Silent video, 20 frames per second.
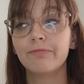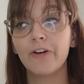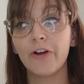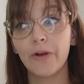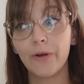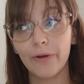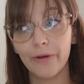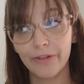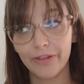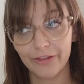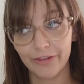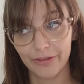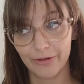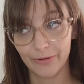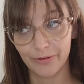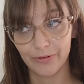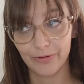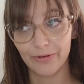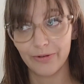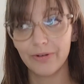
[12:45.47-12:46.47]
further,
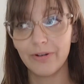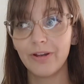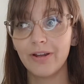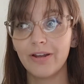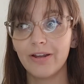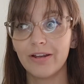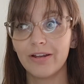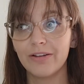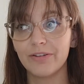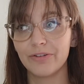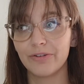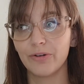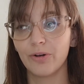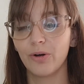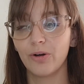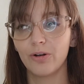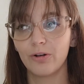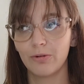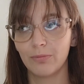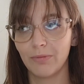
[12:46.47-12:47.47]
though, is
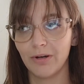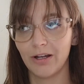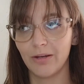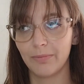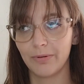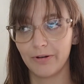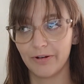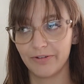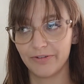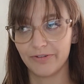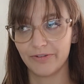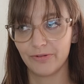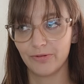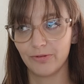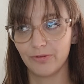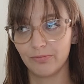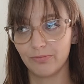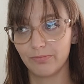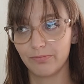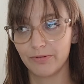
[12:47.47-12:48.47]
not on my
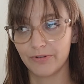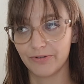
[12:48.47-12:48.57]
personal